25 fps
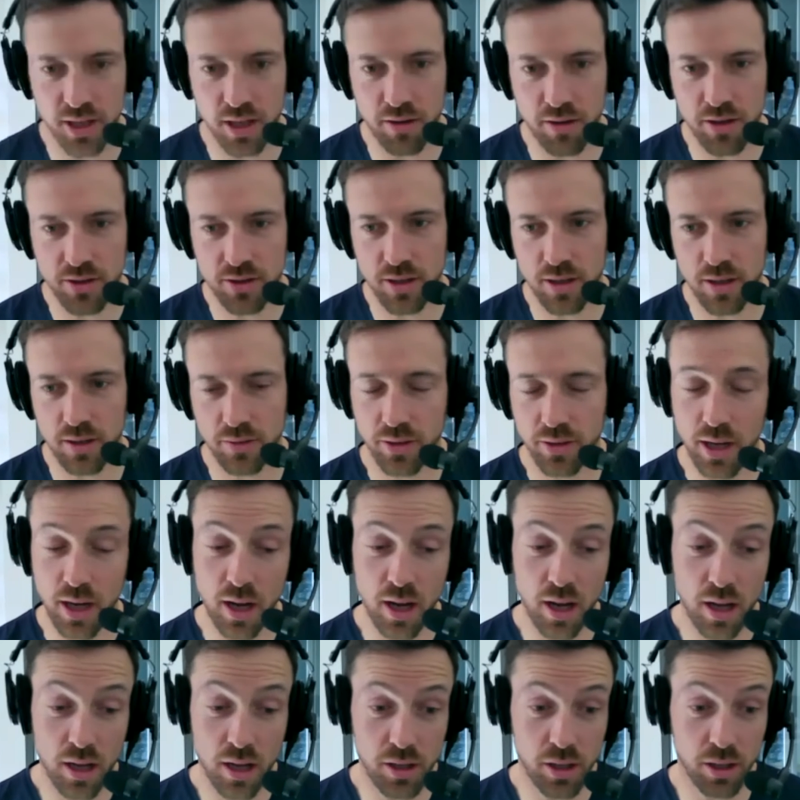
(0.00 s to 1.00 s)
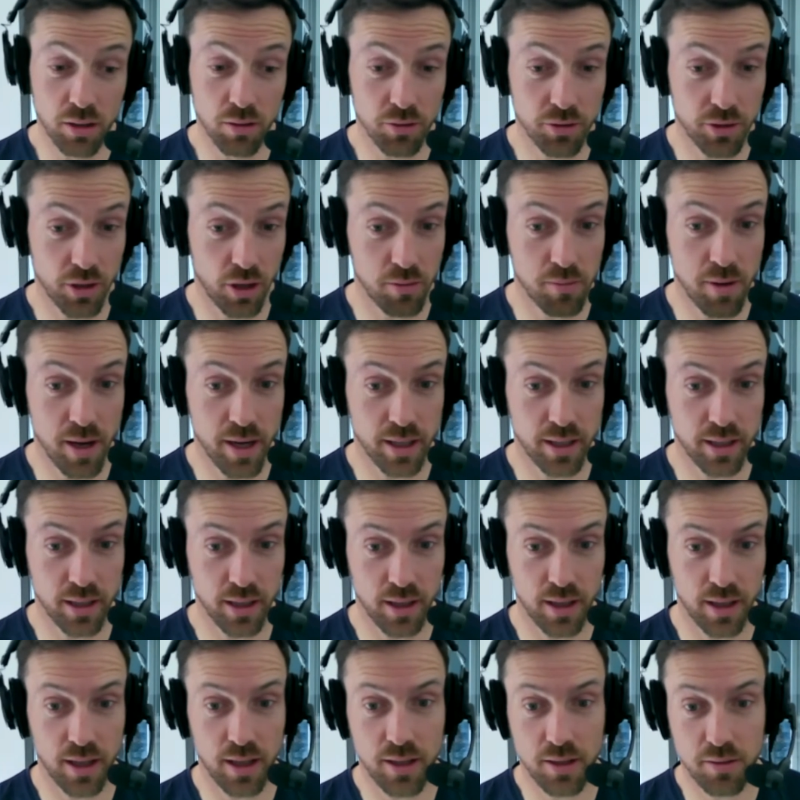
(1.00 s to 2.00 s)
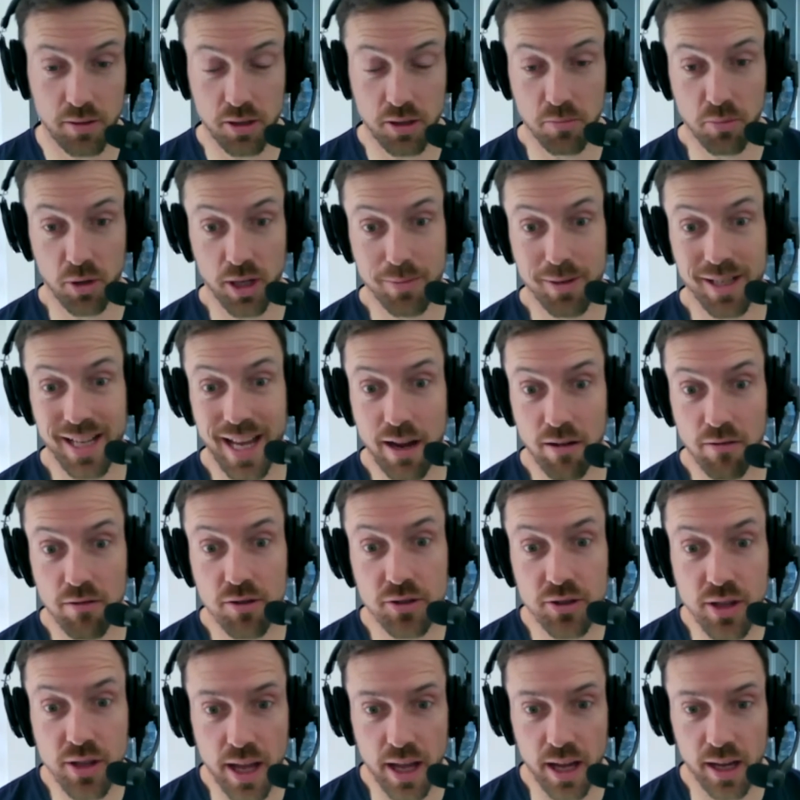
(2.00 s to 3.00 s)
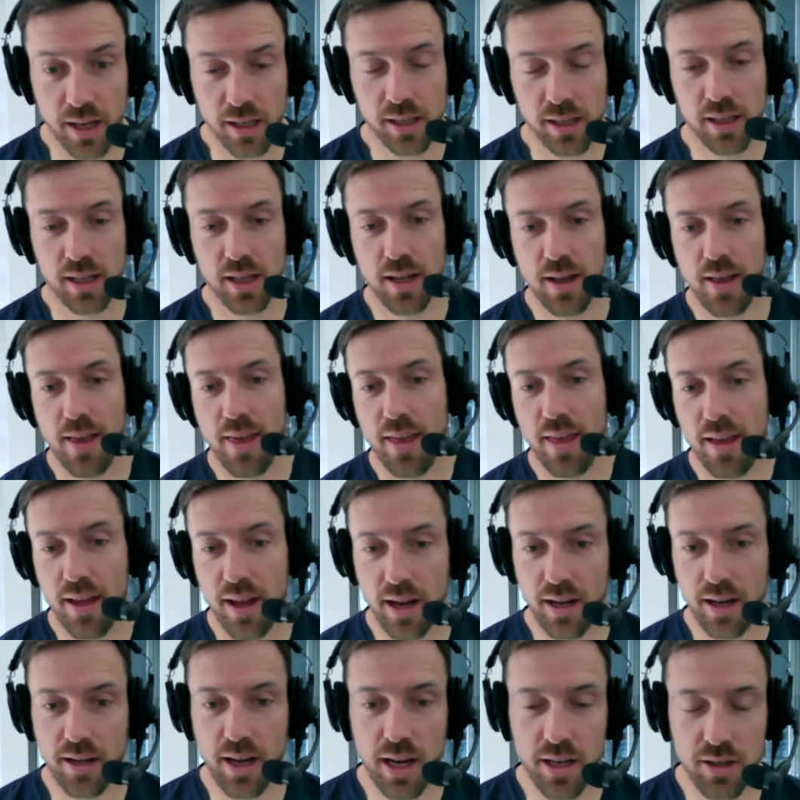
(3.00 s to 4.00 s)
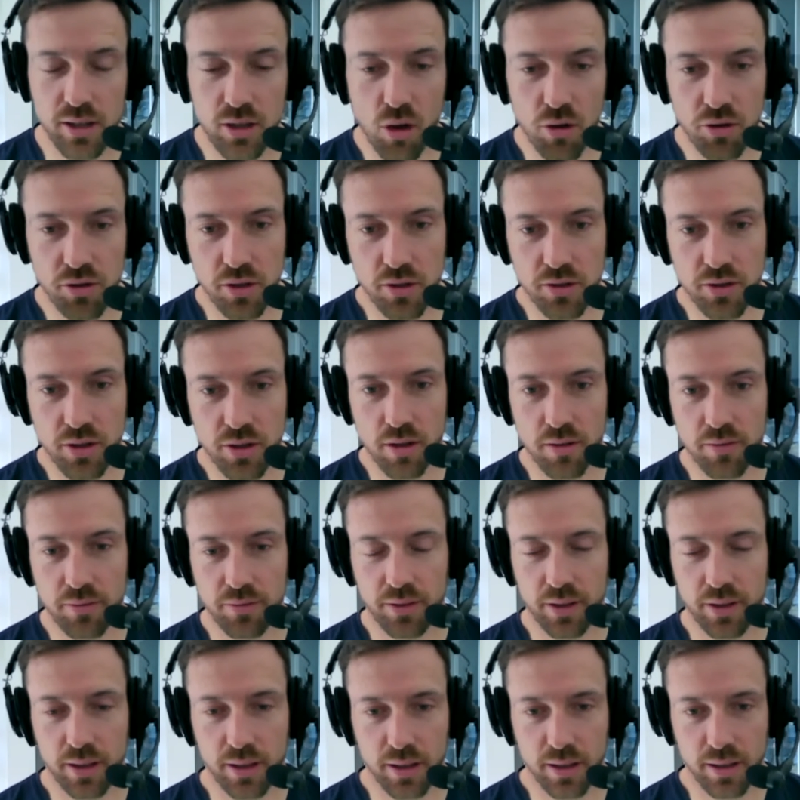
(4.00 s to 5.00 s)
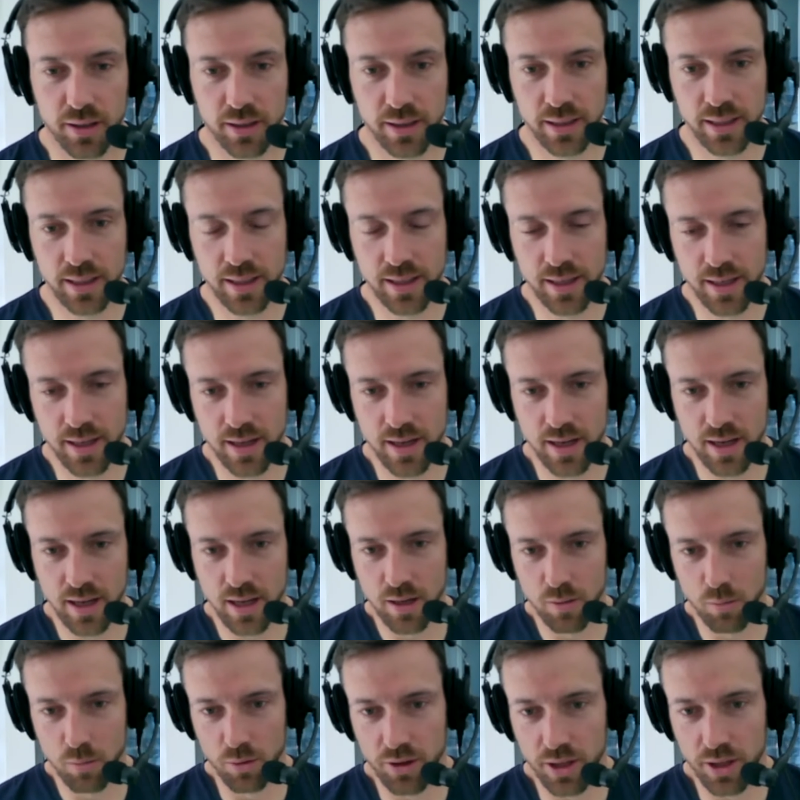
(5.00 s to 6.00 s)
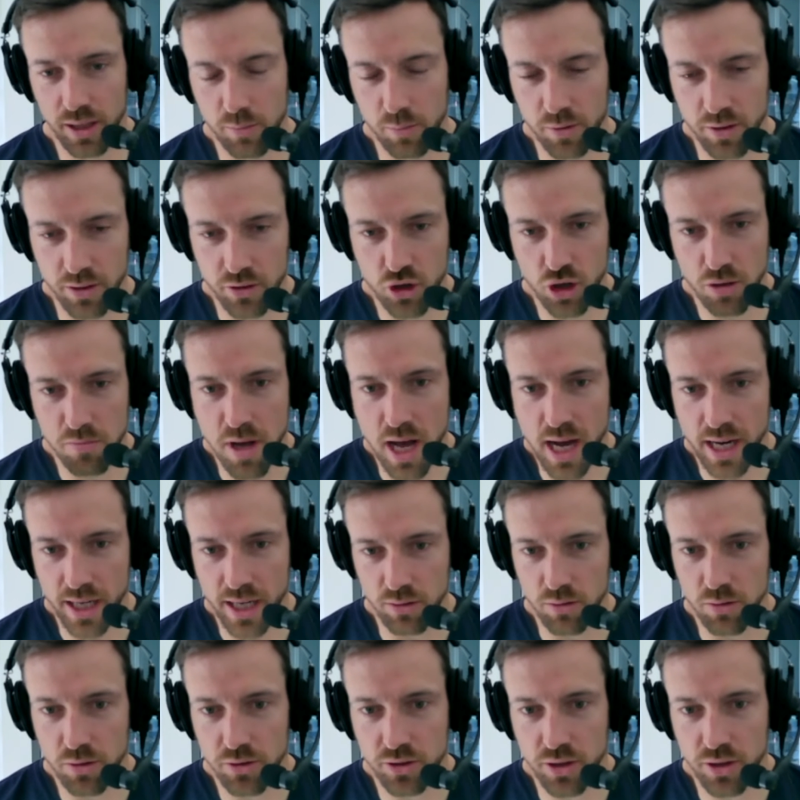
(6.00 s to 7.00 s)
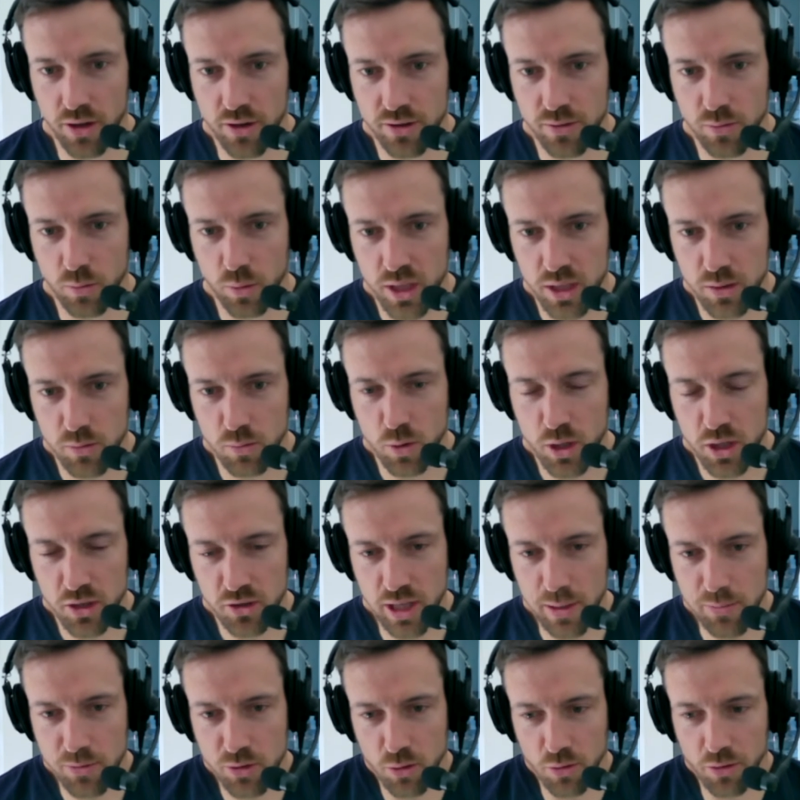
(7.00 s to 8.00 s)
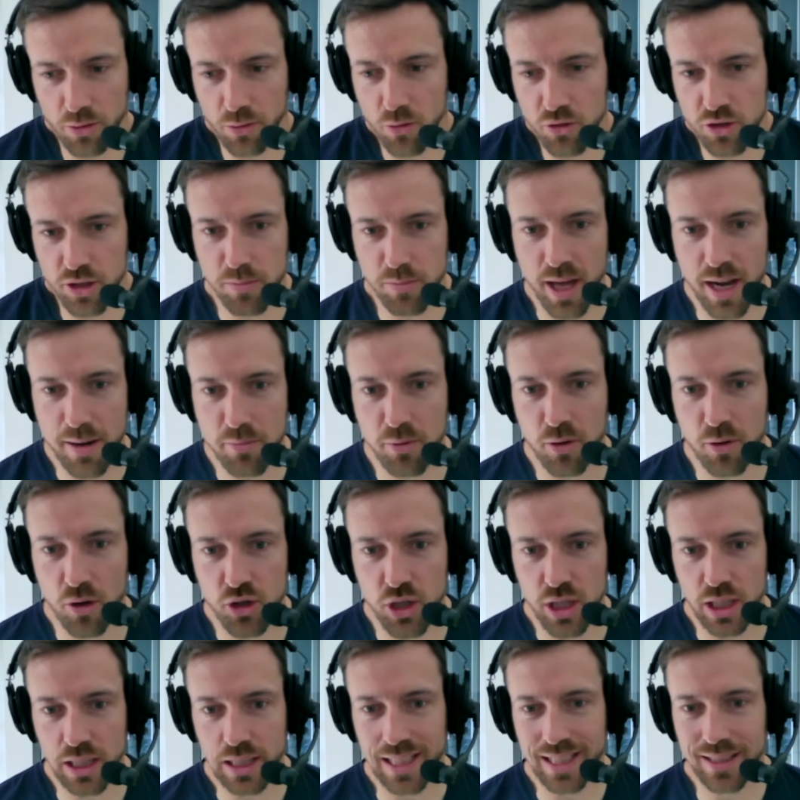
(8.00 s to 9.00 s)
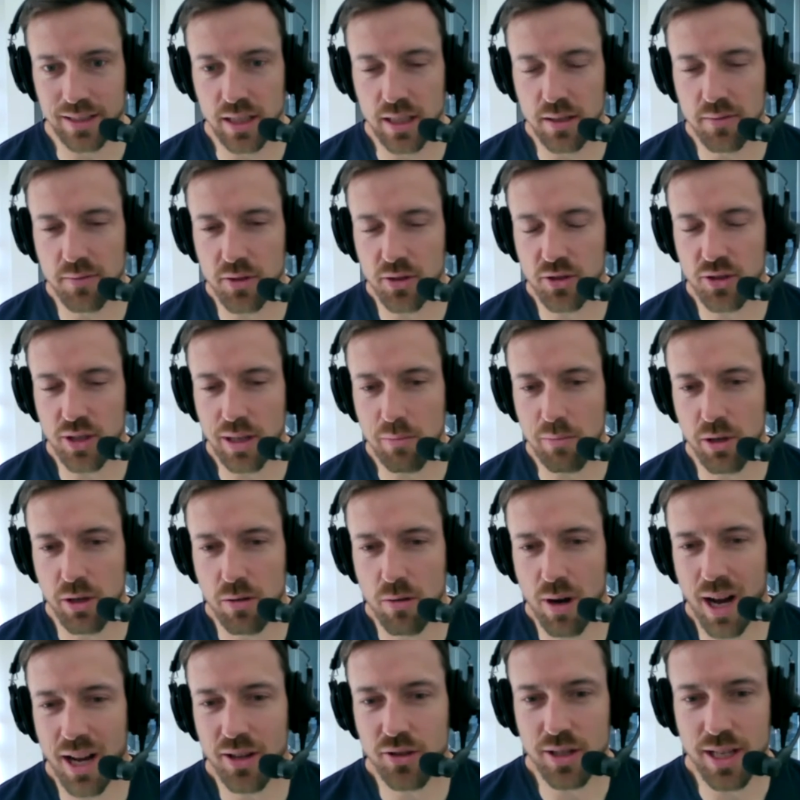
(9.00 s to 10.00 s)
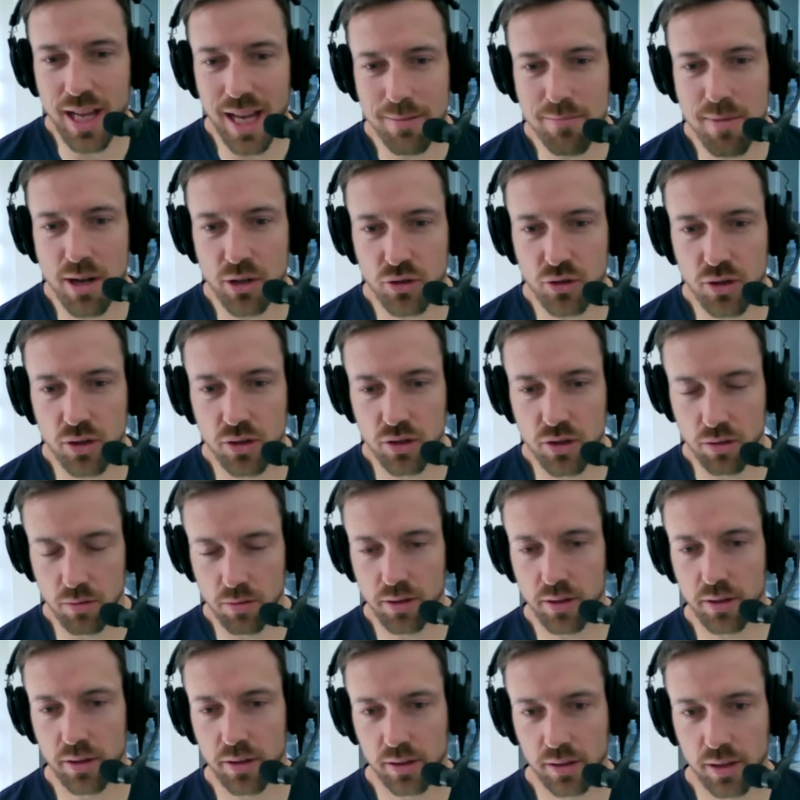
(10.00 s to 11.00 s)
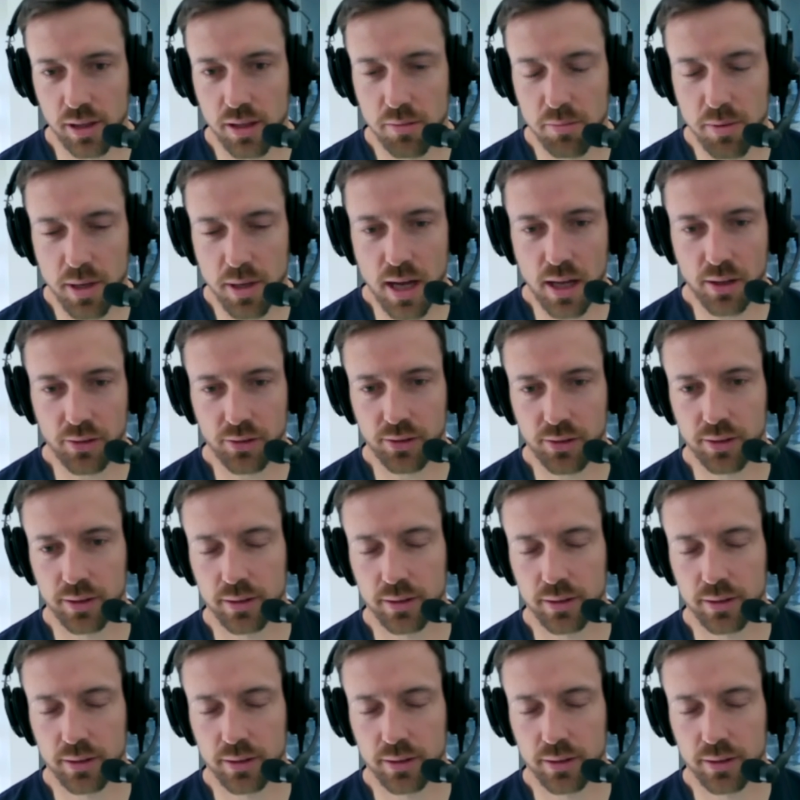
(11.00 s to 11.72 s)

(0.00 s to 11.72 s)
yourself. You can also make some pretty big errors there and cost yourself with the job market also. So what are your tips or thoughts about approaching LinkedIn for someone who hasn't had much to do with it in the past?